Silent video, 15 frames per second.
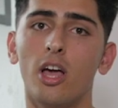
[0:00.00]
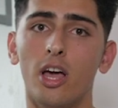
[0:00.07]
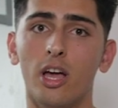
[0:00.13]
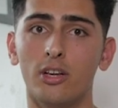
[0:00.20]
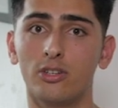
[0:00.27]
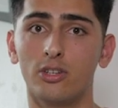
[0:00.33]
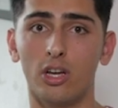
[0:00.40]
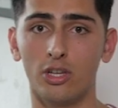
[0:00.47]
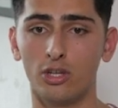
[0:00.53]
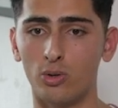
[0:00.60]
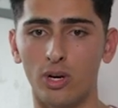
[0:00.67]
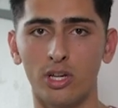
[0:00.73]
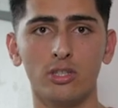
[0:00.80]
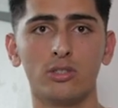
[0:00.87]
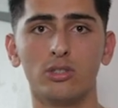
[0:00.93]
and
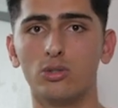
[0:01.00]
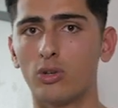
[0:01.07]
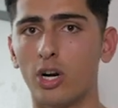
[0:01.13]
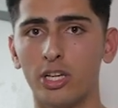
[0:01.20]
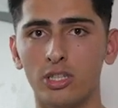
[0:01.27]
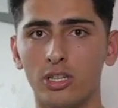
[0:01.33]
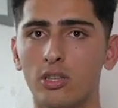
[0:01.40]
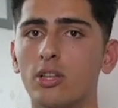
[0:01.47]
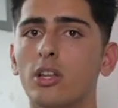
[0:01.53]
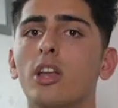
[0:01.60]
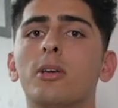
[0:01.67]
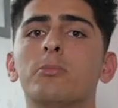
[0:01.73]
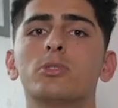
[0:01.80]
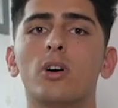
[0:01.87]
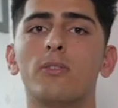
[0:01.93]
you write in the
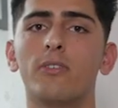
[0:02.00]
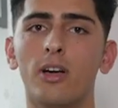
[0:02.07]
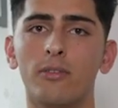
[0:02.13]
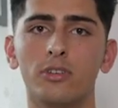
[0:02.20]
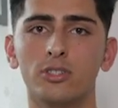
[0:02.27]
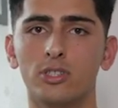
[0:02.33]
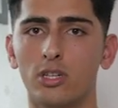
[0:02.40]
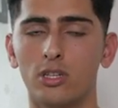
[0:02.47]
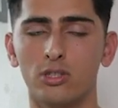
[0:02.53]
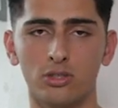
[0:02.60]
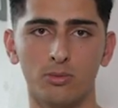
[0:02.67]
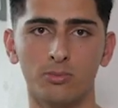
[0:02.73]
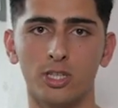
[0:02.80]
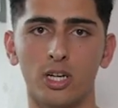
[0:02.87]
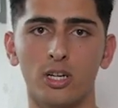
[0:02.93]
names of every single
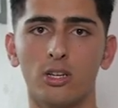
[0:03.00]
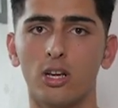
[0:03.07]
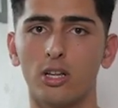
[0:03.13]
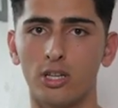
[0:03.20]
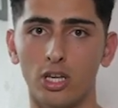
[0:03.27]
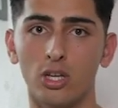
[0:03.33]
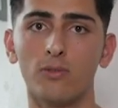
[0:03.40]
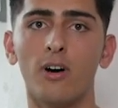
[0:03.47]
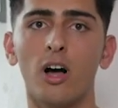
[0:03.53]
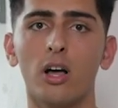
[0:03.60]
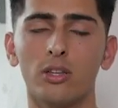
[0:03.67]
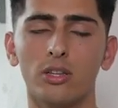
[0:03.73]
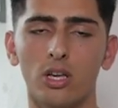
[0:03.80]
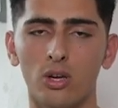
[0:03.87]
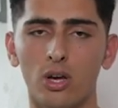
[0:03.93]
subject that you
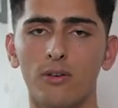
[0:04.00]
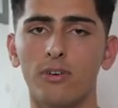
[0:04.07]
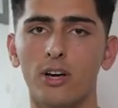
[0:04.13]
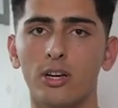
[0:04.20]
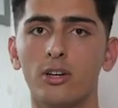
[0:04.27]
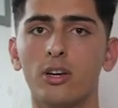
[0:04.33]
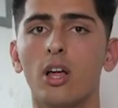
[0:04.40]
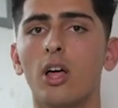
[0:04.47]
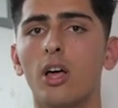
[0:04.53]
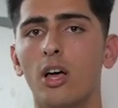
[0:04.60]
have had